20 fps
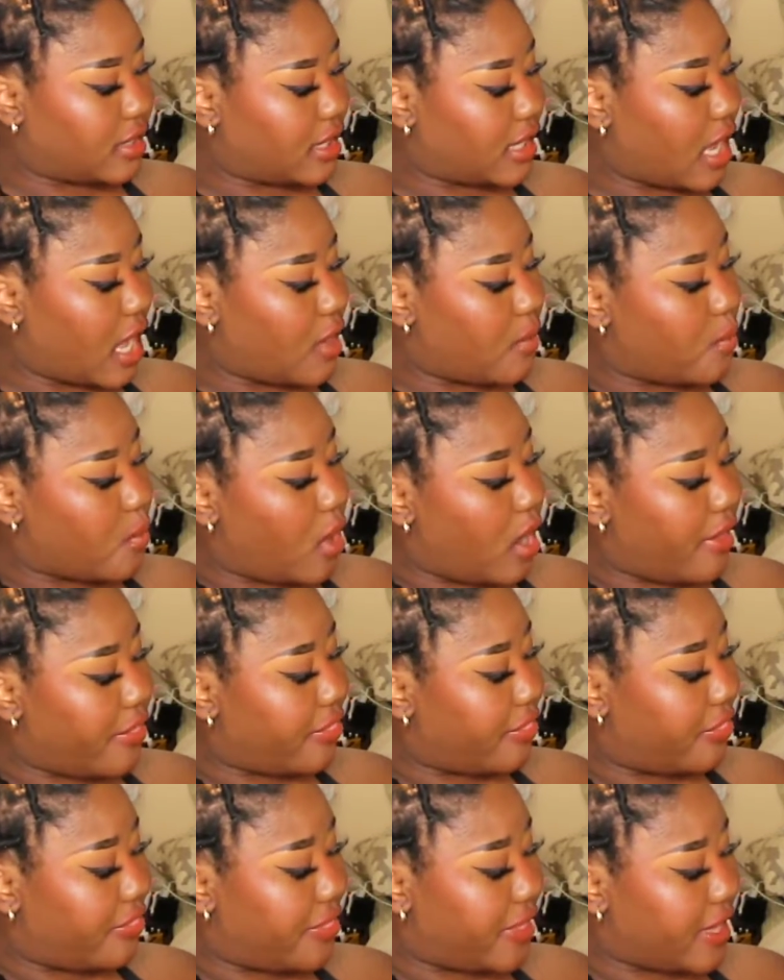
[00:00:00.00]
Like, I
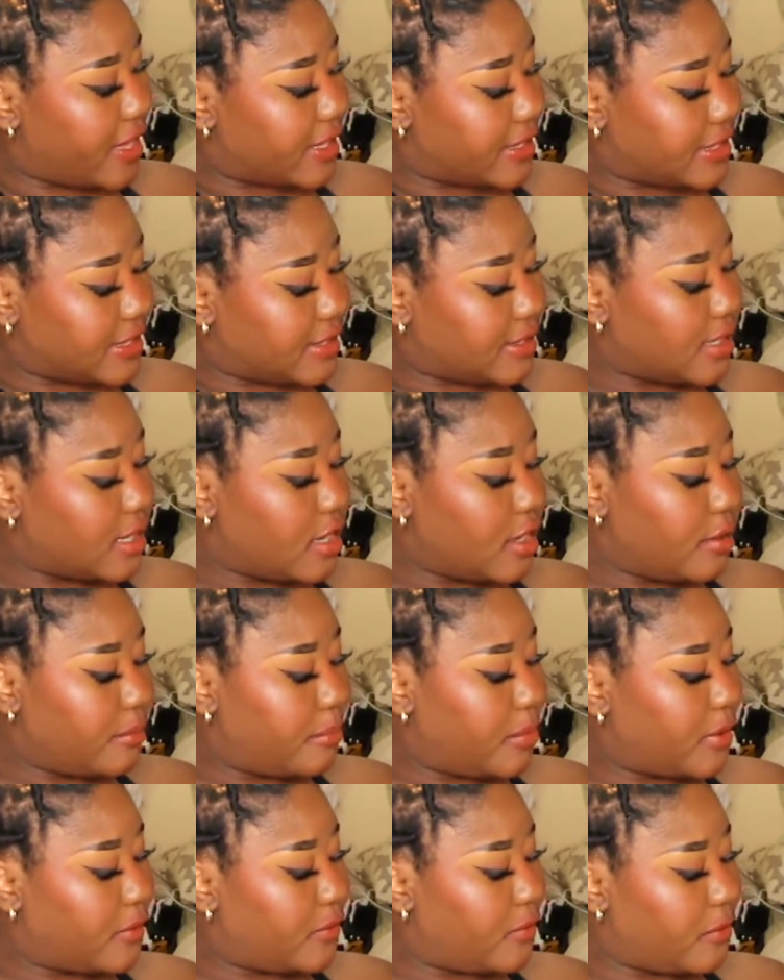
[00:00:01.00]
want this,
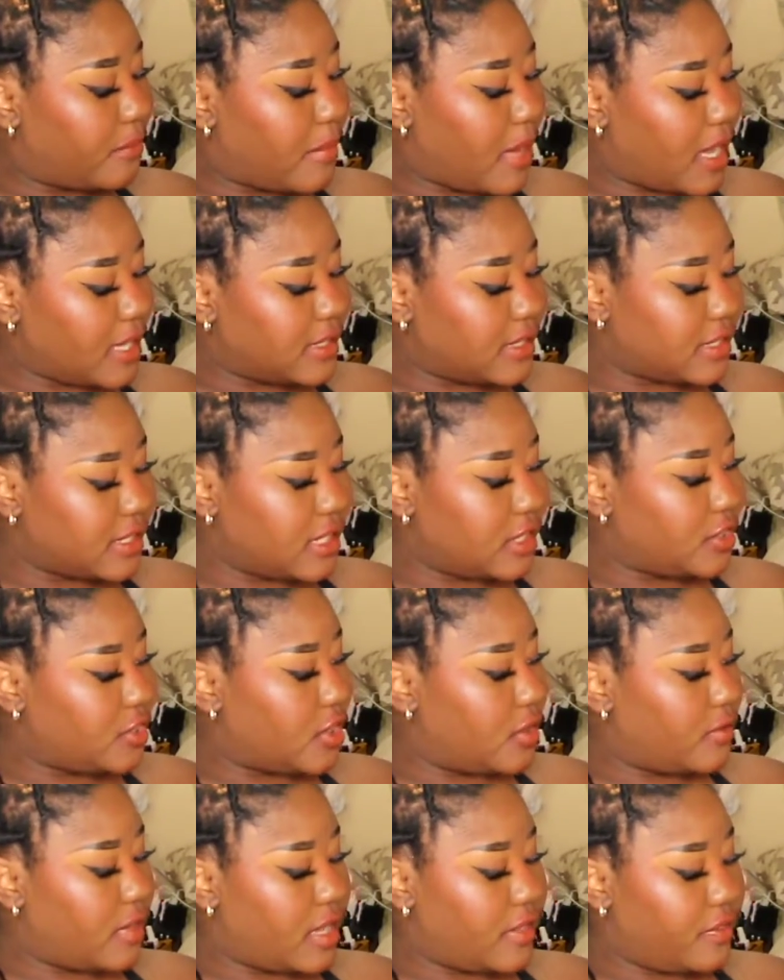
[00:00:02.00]
but for my skin
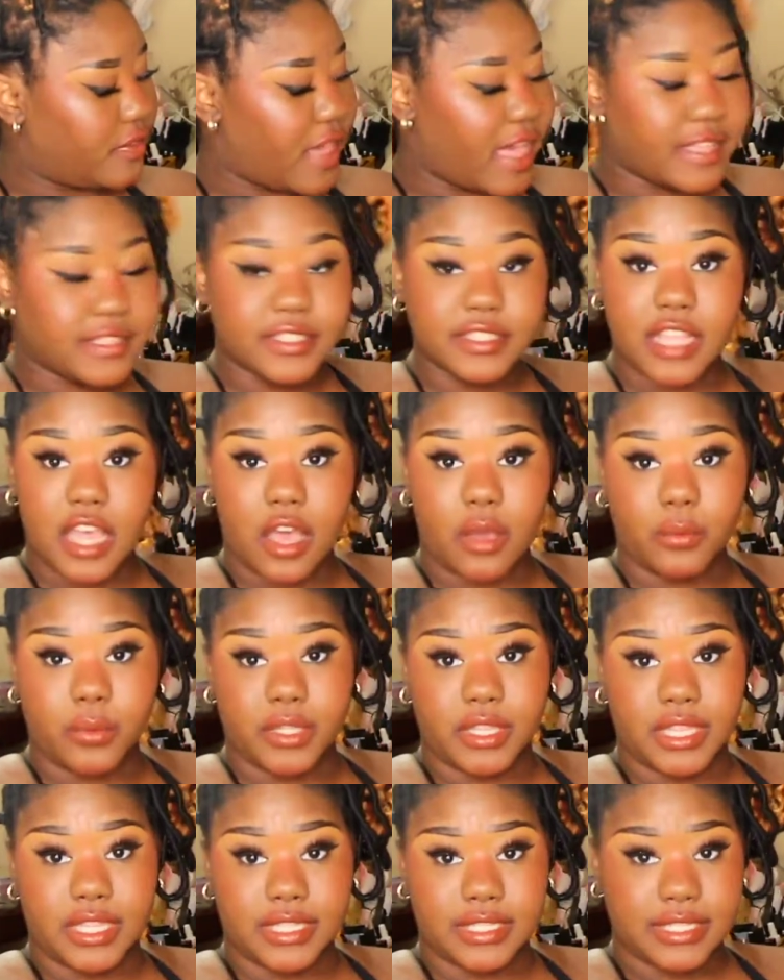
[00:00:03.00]
tone, and that's not
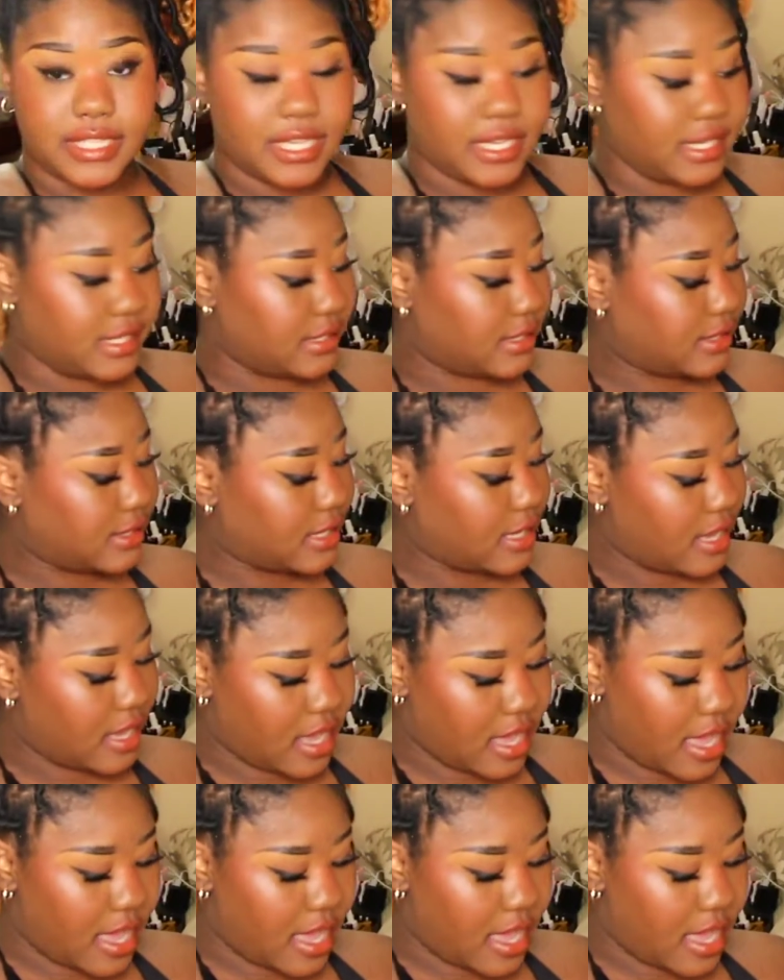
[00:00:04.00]
what this is.